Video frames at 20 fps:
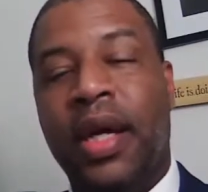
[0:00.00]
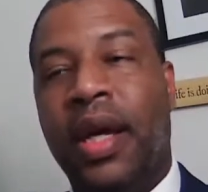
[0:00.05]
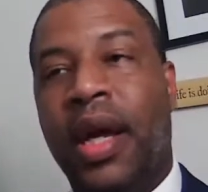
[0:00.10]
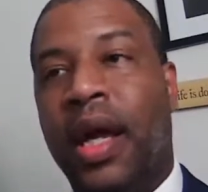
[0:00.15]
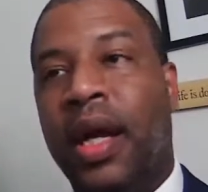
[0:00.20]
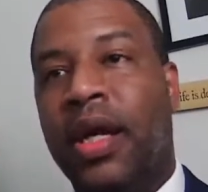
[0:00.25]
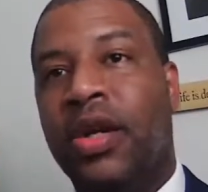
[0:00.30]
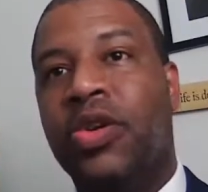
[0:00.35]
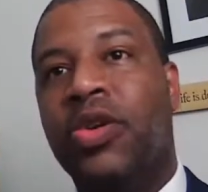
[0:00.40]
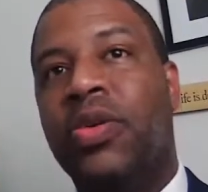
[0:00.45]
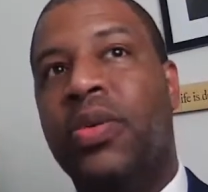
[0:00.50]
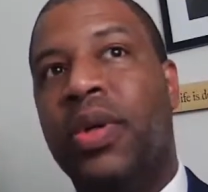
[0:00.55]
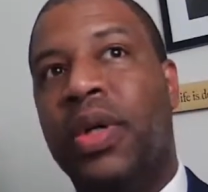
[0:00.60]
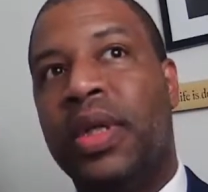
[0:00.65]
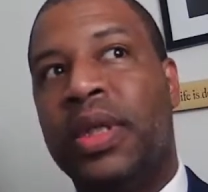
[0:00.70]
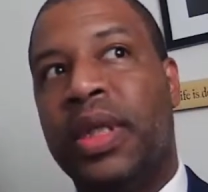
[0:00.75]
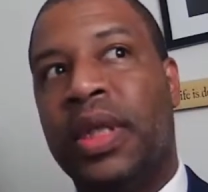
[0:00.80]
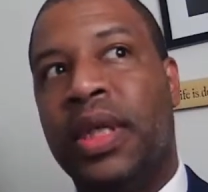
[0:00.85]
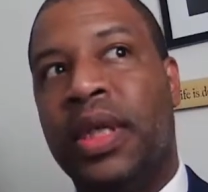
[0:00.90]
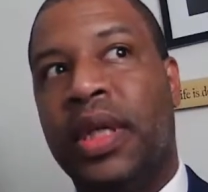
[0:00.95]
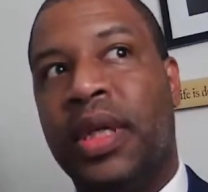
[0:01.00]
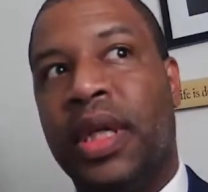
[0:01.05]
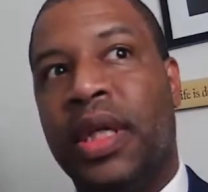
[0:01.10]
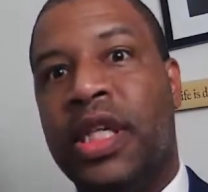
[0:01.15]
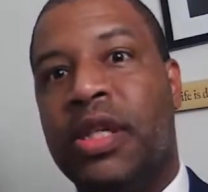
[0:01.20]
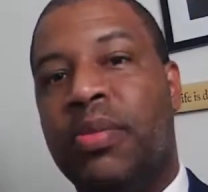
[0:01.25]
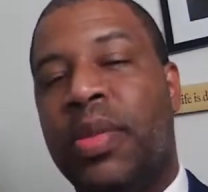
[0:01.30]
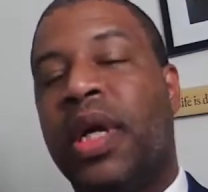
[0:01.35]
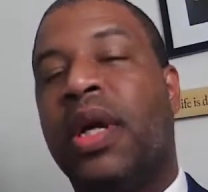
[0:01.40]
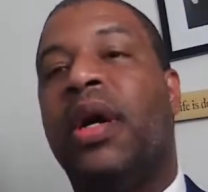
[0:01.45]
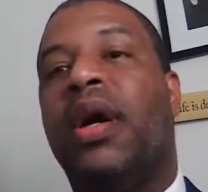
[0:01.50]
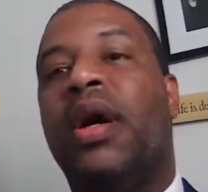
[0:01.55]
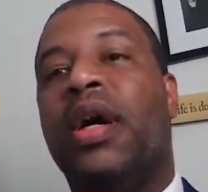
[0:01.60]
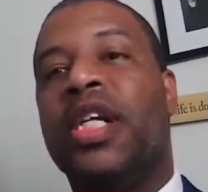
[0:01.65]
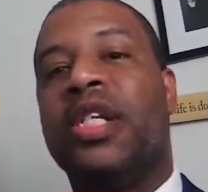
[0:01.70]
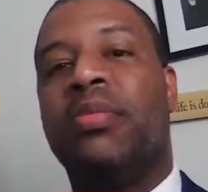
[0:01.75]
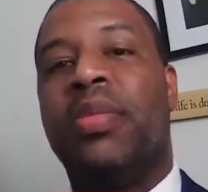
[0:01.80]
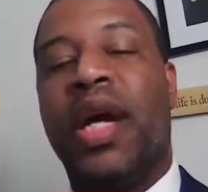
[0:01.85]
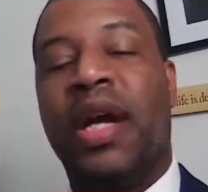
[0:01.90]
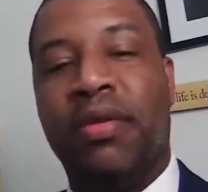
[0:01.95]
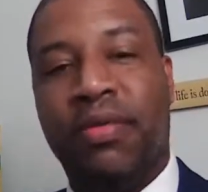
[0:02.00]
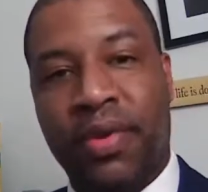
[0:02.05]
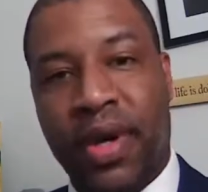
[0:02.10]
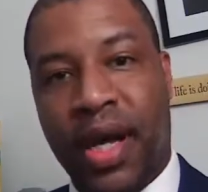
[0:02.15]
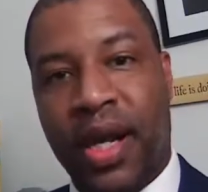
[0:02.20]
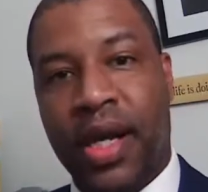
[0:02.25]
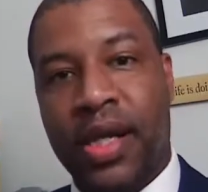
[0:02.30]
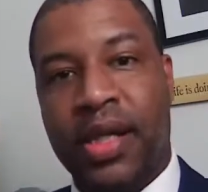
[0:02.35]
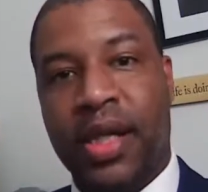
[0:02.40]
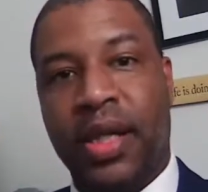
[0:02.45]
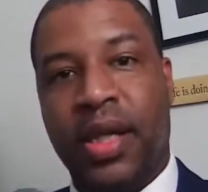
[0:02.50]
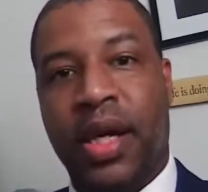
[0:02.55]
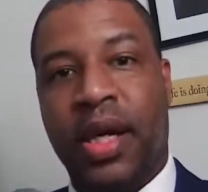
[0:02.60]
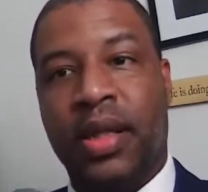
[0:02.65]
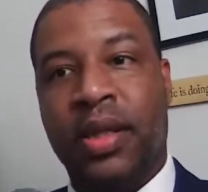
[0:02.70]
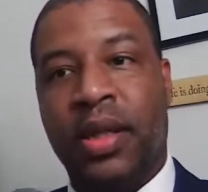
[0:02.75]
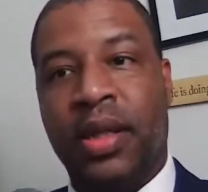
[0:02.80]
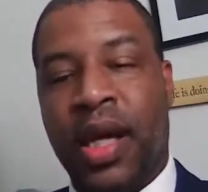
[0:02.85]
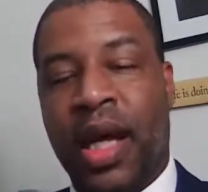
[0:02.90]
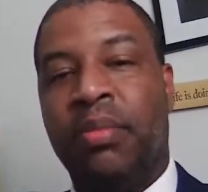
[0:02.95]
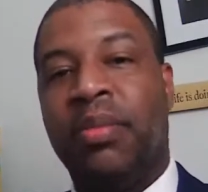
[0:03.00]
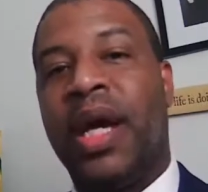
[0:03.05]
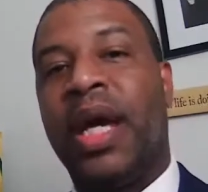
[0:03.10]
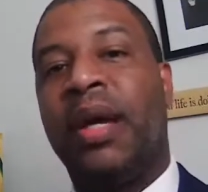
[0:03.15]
And I don't want to hear that it's because my father is a doctor and